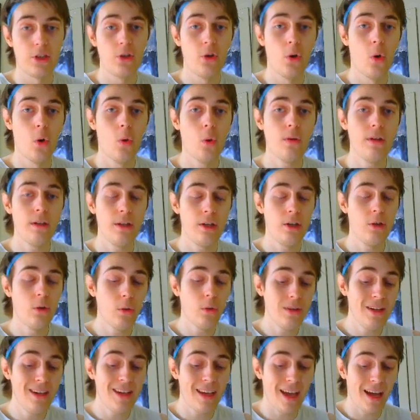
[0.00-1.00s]
You only
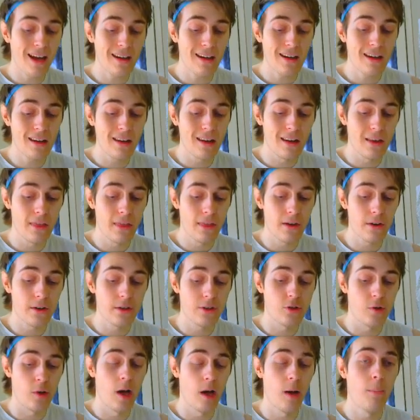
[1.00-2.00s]
need Anakin in there
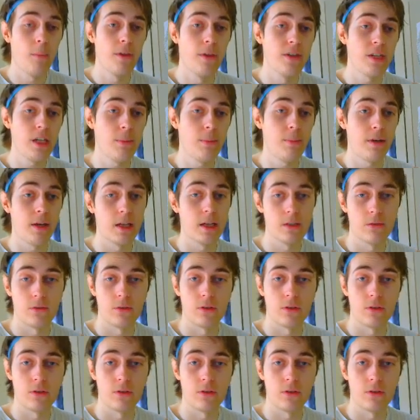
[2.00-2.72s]
to help the DPS